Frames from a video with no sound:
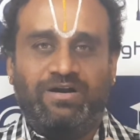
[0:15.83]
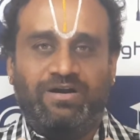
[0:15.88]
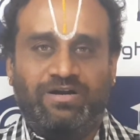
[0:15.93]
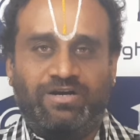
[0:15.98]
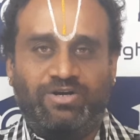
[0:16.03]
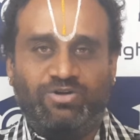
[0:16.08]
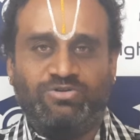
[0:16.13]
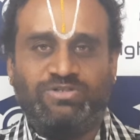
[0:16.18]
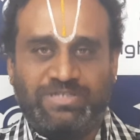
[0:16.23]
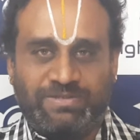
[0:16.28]

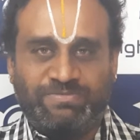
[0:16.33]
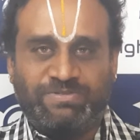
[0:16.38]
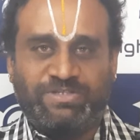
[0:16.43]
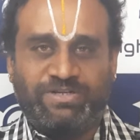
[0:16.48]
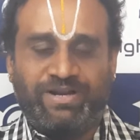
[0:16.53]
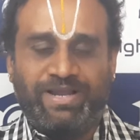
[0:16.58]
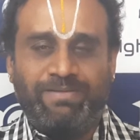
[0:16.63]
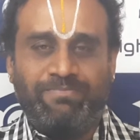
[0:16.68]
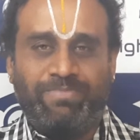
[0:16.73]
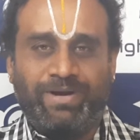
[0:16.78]
do
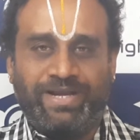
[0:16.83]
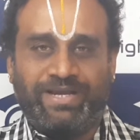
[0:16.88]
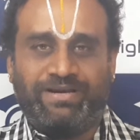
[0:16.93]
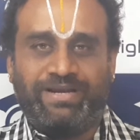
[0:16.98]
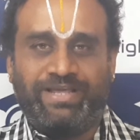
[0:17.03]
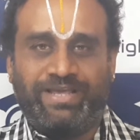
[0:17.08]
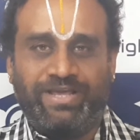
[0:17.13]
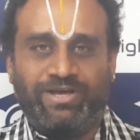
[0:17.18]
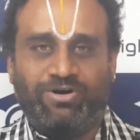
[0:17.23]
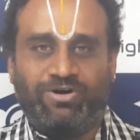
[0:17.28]
subscribe by
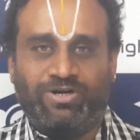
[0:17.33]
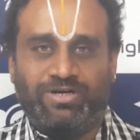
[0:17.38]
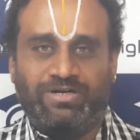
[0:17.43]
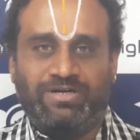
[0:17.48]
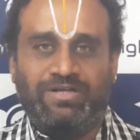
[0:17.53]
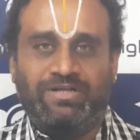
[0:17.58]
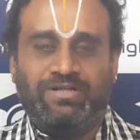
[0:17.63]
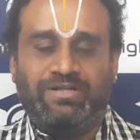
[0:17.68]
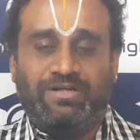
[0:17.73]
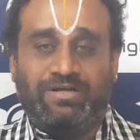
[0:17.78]
clicking on
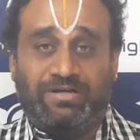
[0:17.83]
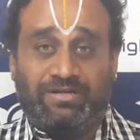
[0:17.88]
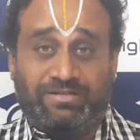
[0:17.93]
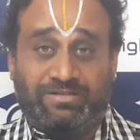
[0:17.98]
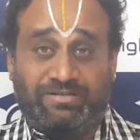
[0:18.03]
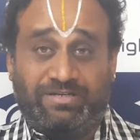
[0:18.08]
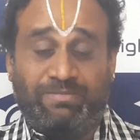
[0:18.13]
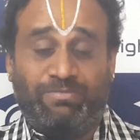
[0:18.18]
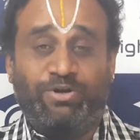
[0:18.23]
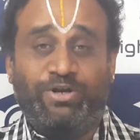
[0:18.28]

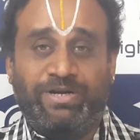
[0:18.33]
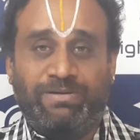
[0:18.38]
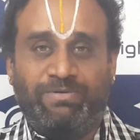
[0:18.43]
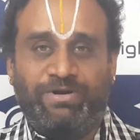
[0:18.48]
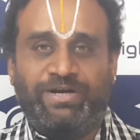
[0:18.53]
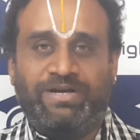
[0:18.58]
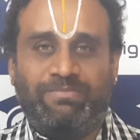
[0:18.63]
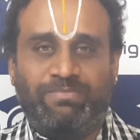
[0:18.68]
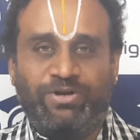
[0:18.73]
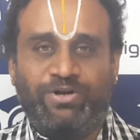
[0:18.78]

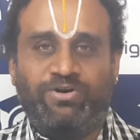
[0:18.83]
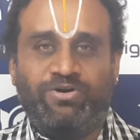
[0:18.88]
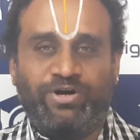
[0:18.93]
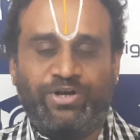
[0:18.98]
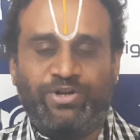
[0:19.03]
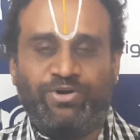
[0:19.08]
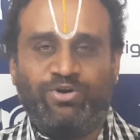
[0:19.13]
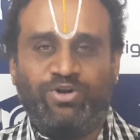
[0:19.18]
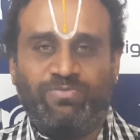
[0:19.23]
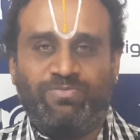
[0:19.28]

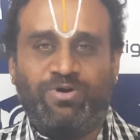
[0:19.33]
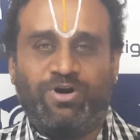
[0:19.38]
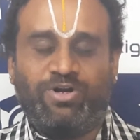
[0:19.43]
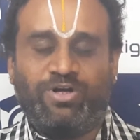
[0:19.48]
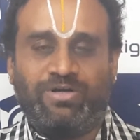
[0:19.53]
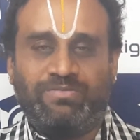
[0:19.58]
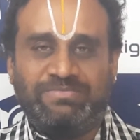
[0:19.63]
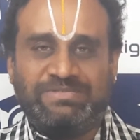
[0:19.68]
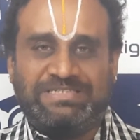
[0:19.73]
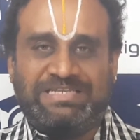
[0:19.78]

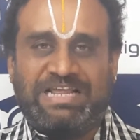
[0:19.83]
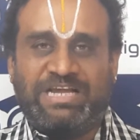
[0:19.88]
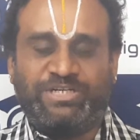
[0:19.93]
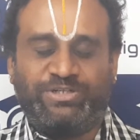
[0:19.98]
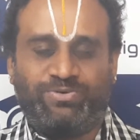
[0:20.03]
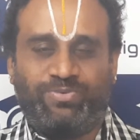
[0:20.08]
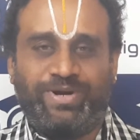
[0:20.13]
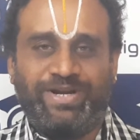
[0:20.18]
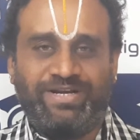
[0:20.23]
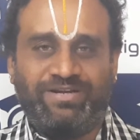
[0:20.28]

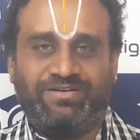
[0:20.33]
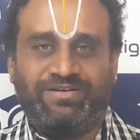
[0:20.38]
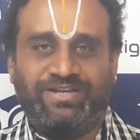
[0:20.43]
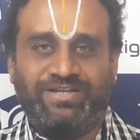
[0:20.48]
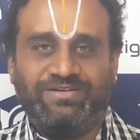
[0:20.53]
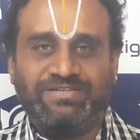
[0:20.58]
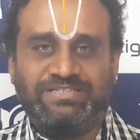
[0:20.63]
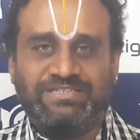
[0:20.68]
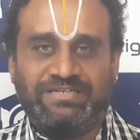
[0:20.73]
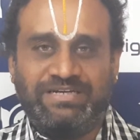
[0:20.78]

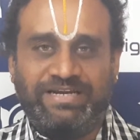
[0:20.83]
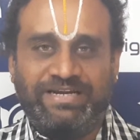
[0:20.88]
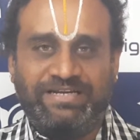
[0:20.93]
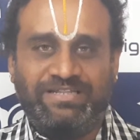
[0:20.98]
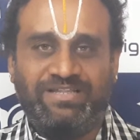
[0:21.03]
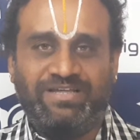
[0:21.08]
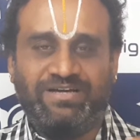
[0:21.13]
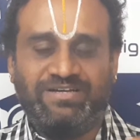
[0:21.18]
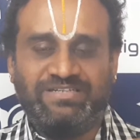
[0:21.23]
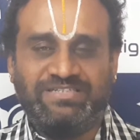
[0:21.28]
www.youtube.com/rightcareers and
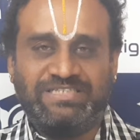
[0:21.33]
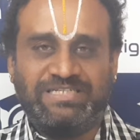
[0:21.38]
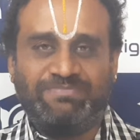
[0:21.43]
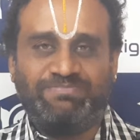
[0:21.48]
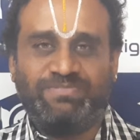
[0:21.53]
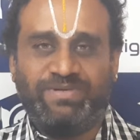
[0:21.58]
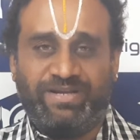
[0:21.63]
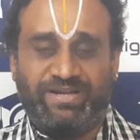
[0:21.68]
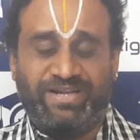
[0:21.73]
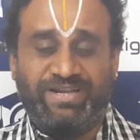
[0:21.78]
hit the
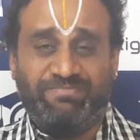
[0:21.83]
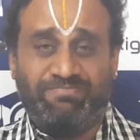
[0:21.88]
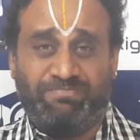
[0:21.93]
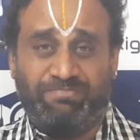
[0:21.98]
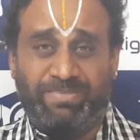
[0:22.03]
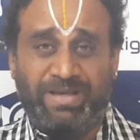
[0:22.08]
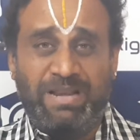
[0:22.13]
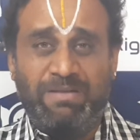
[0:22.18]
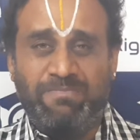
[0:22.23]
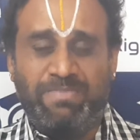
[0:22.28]

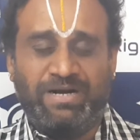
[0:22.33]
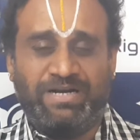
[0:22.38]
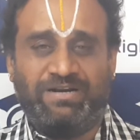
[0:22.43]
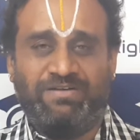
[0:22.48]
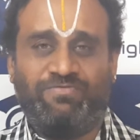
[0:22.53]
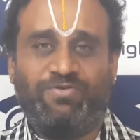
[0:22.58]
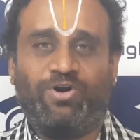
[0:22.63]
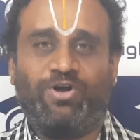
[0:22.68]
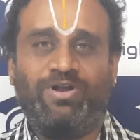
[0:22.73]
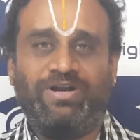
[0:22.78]
bell button
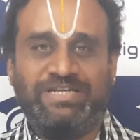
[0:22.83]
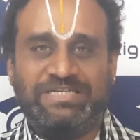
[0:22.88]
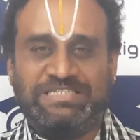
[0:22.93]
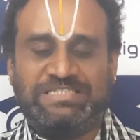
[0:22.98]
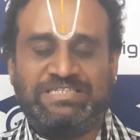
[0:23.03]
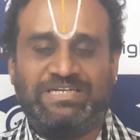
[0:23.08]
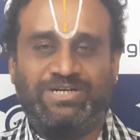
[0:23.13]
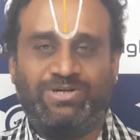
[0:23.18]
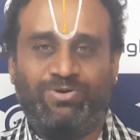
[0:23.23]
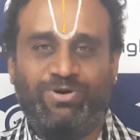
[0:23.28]
for all
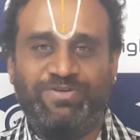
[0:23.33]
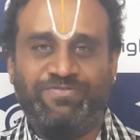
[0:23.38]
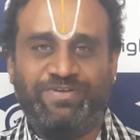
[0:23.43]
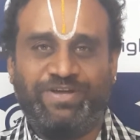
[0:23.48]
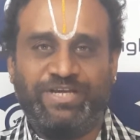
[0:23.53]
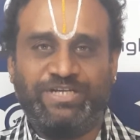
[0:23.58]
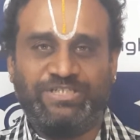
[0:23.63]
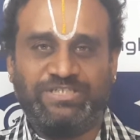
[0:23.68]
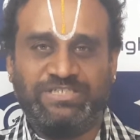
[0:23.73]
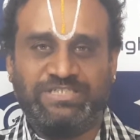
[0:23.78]
instant
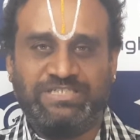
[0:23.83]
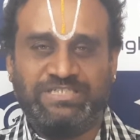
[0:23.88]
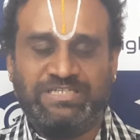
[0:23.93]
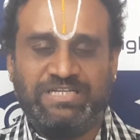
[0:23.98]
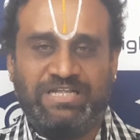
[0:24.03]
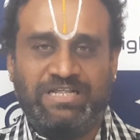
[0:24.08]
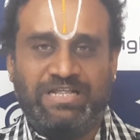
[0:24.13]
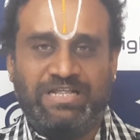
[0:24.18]
notifications.